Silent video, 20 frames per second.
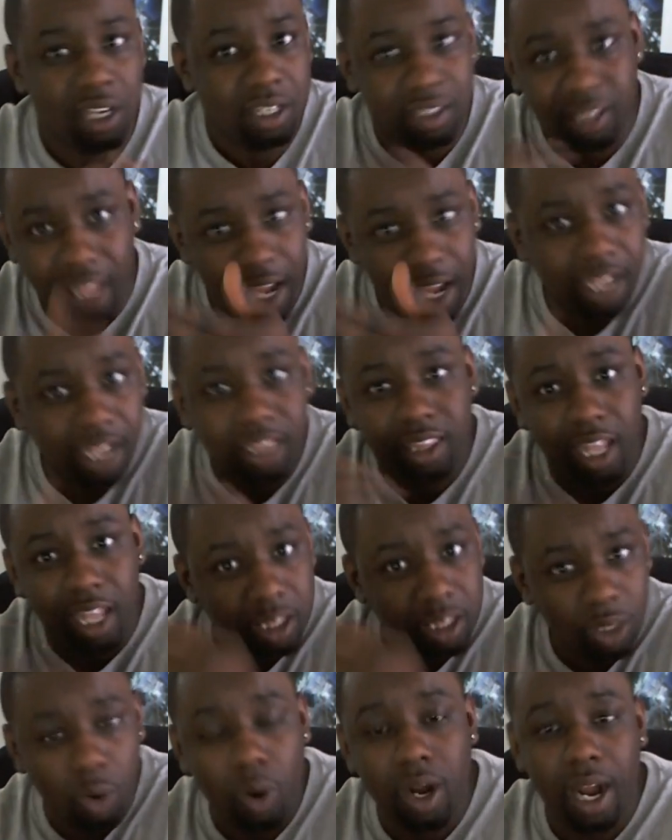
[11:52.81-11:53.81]
They
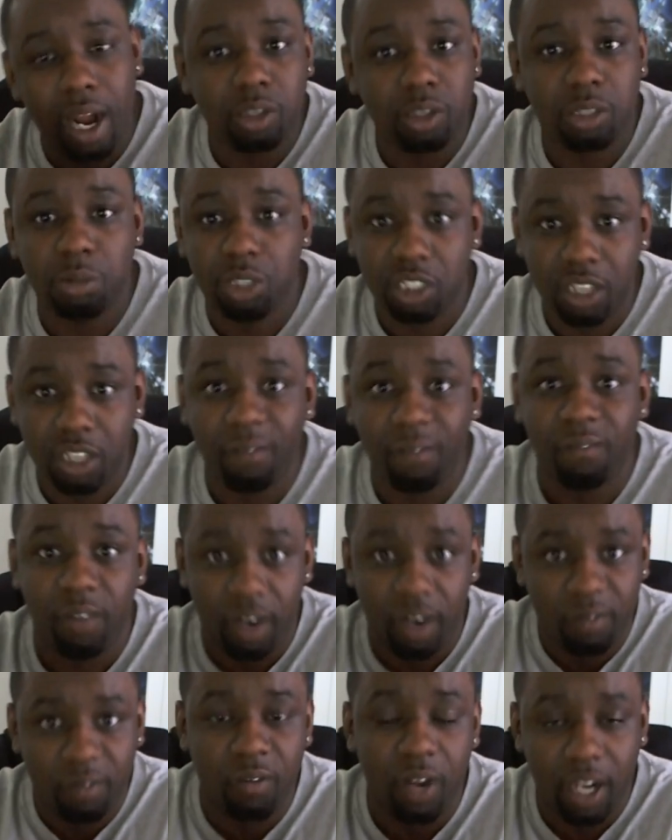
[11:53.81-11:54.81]
throwing out some stuff for
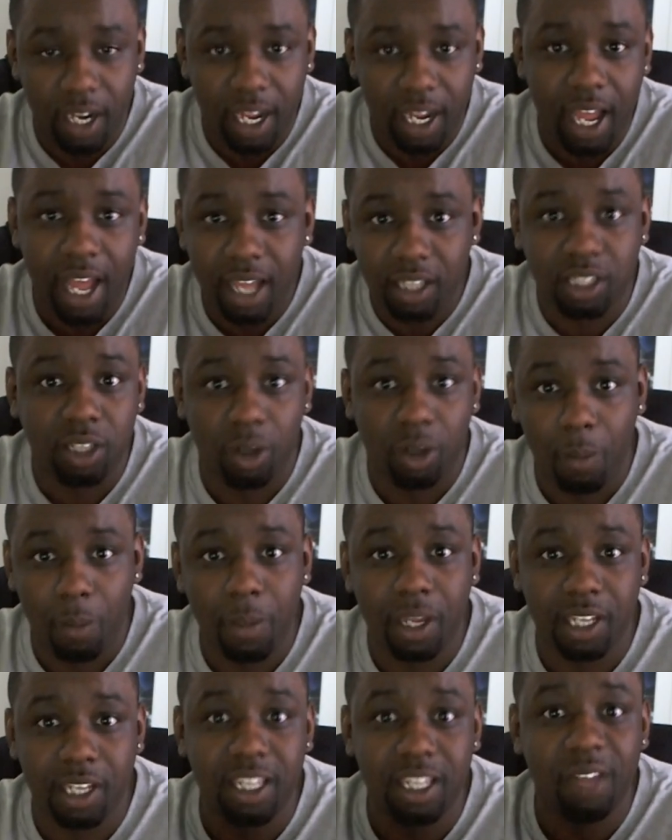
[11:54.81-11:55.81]
their fucking console
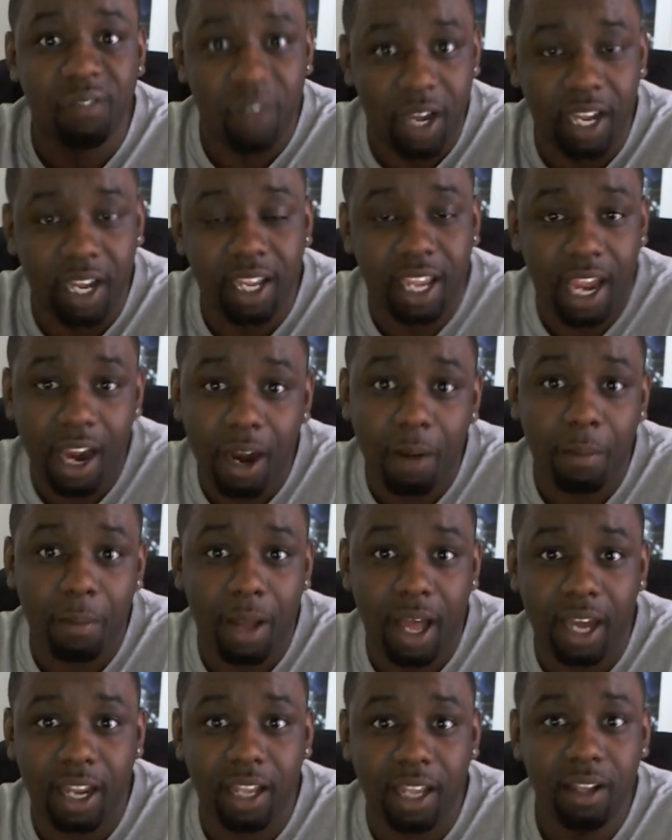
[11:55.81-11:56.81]
because they fucking care
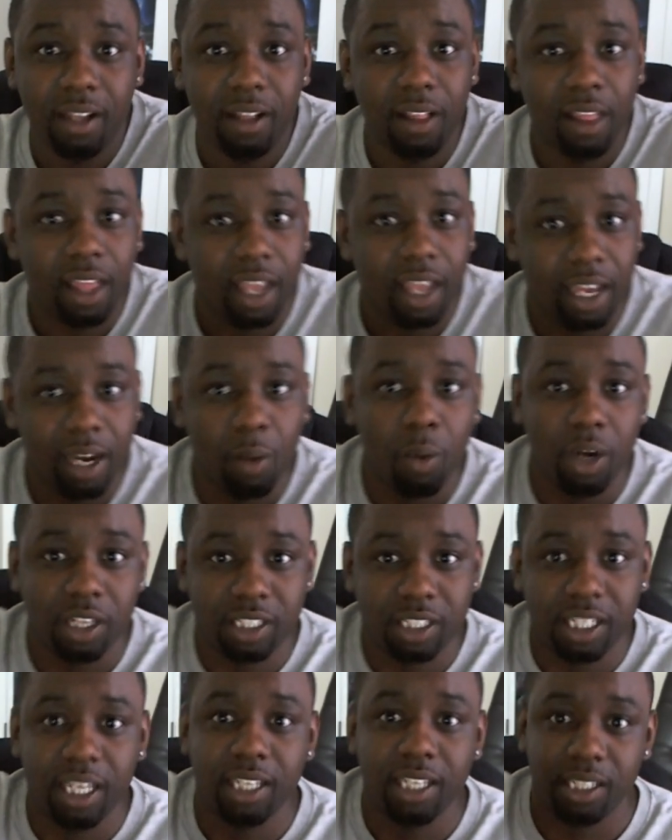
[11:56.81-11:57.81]
about it and they want to
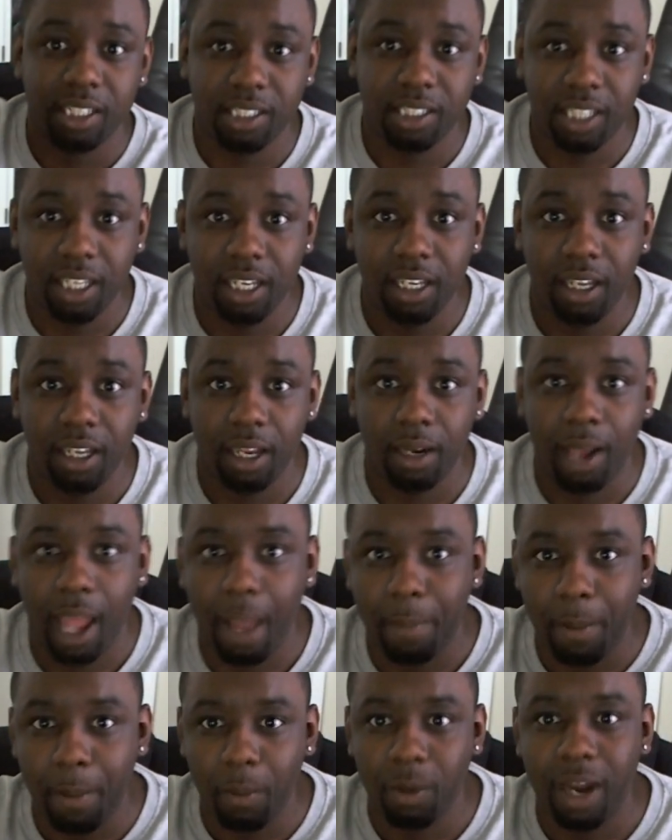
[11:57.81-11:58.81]
see it succeed and
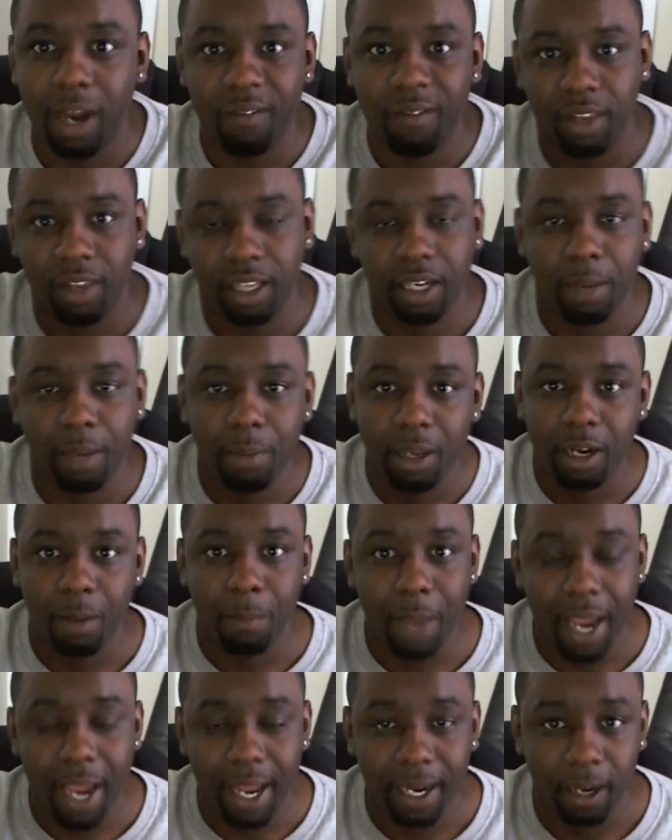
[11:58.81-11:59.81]
have people not feel like they're being
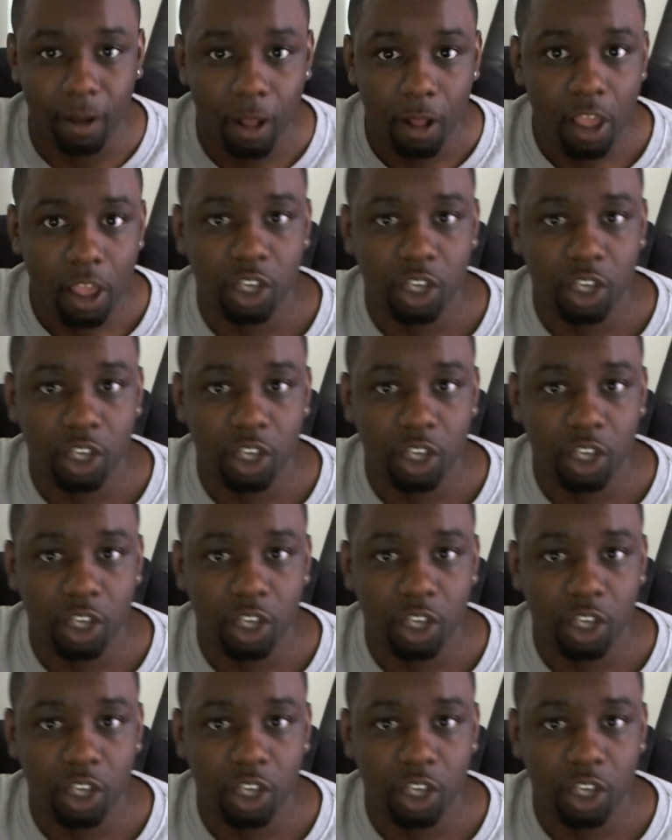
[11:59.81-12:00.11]
abandoned.